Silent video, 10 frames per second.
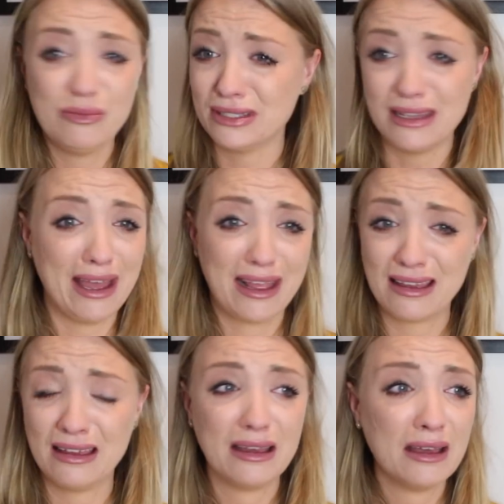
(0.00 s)
was
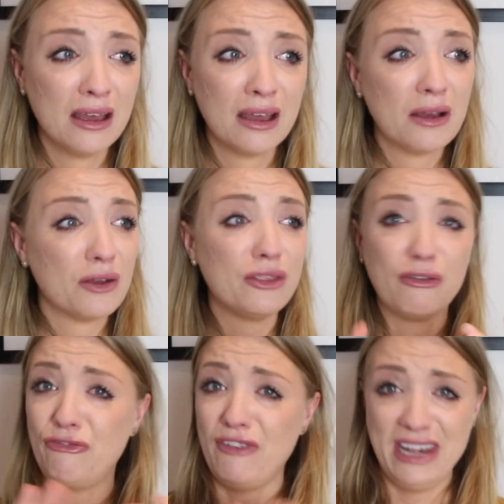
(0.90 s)
like the
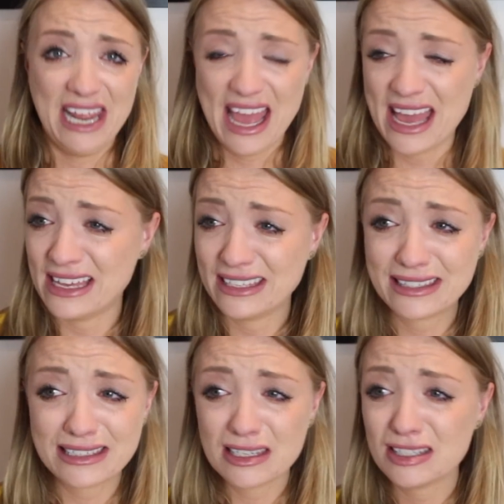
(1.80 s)

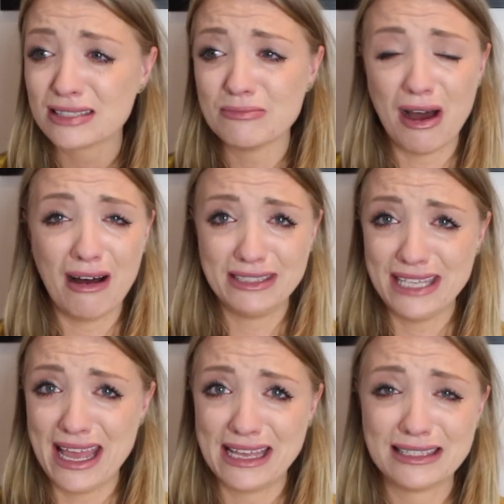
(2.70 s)
funniest,
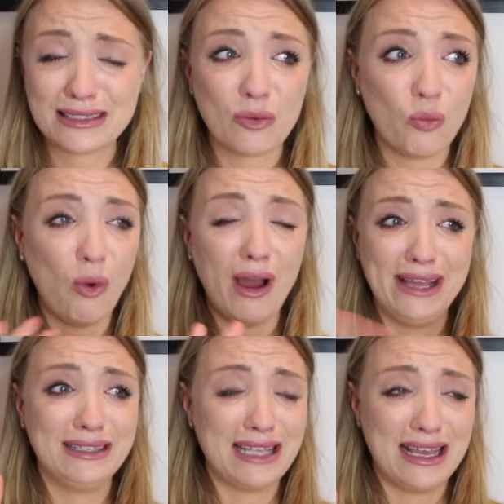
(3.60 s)
smartest,
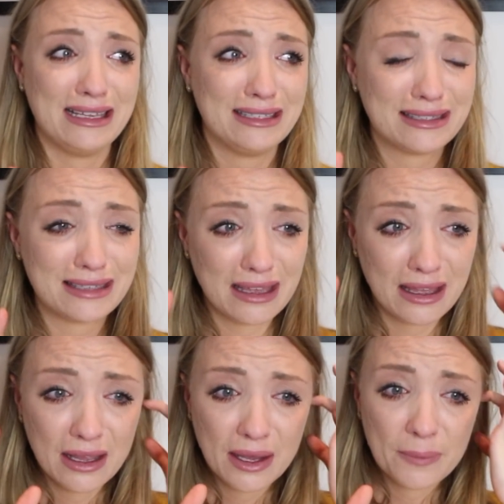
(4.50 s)
wisest,
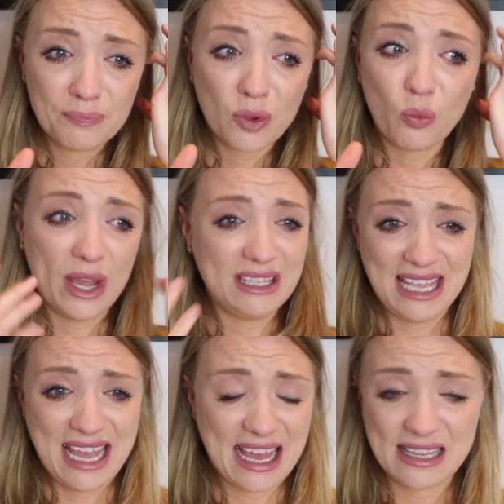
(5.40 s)

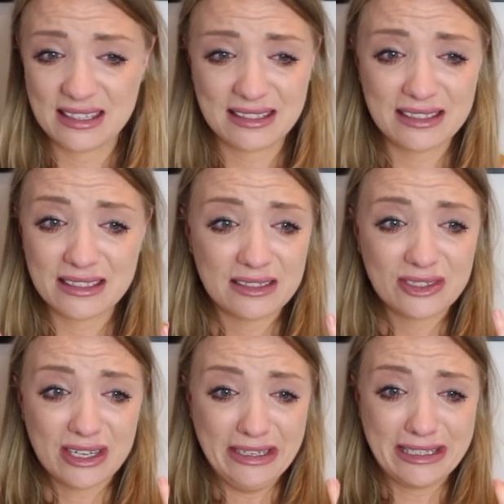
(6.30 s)
wittiest,
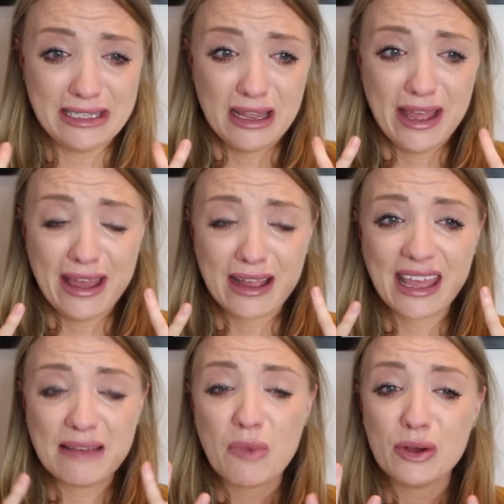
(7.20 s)
just
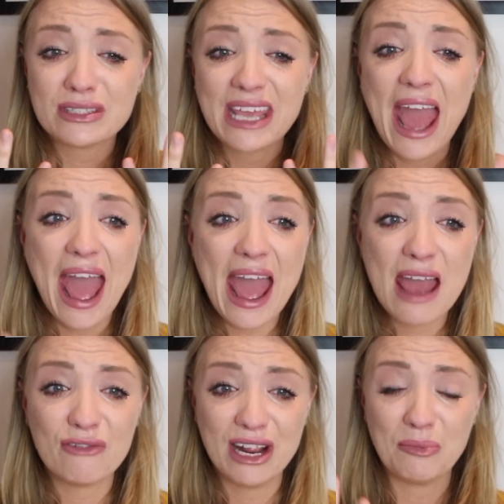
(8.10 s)
most
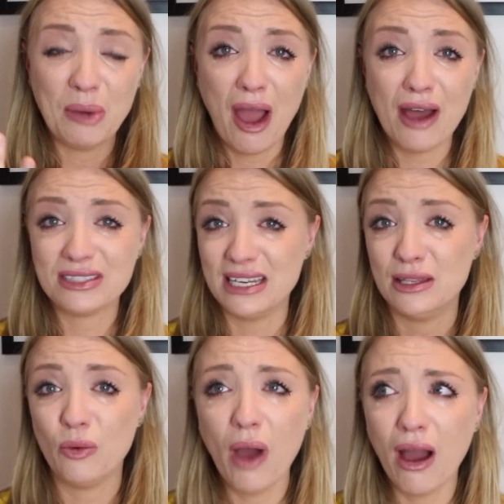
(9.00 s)
caring person in
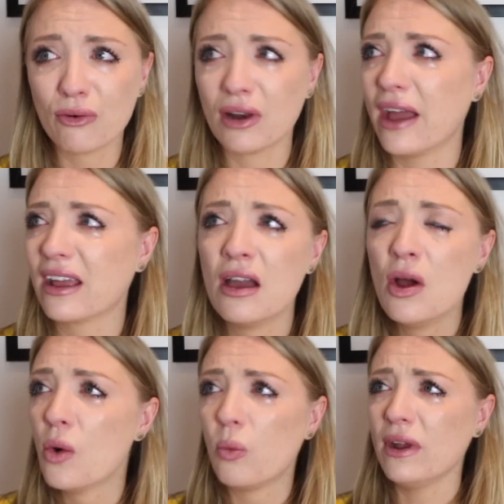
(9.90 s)
the world. Like,
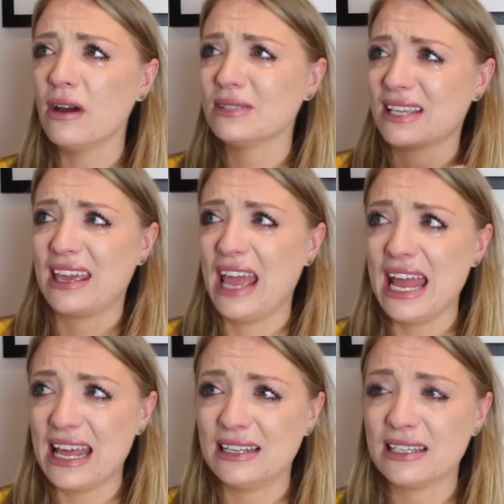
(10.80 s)
when I was a
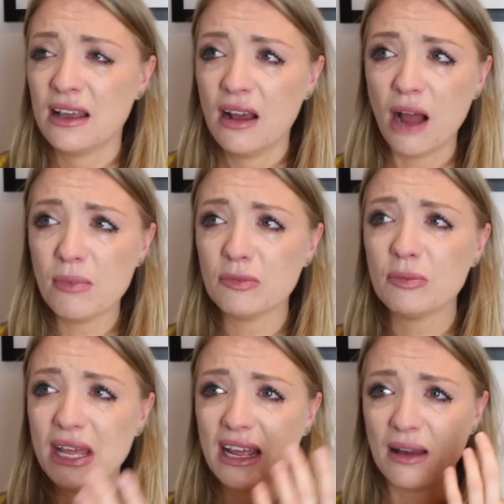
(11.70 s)
kid, I remember
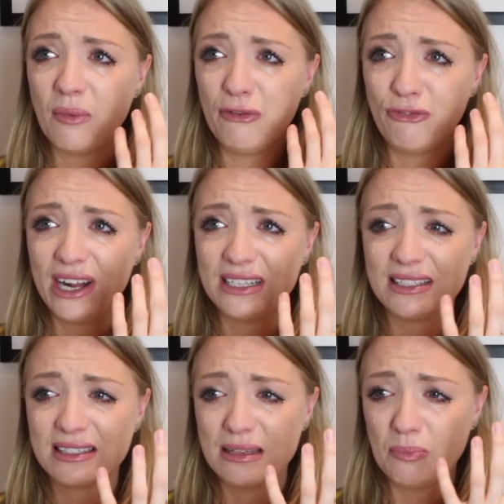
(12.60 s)
being at my
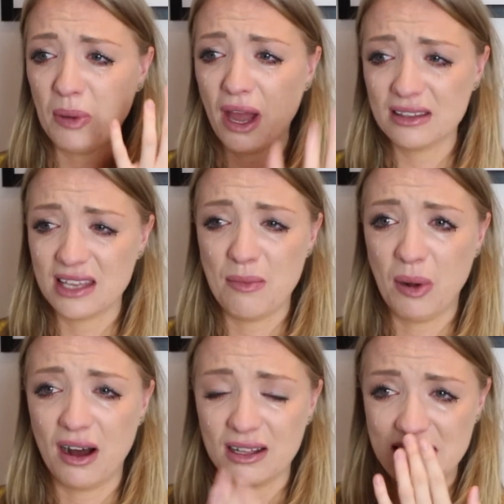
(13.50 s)
friend's birthday
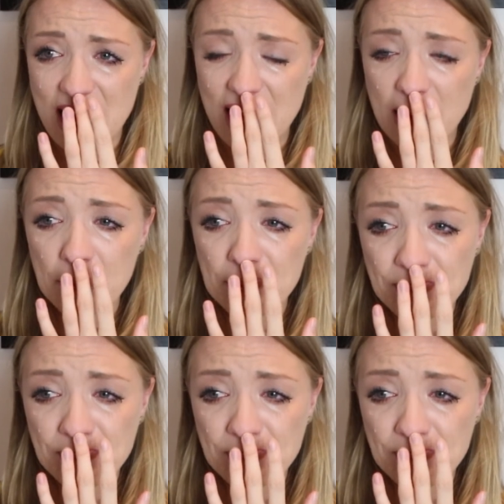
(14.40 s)
party.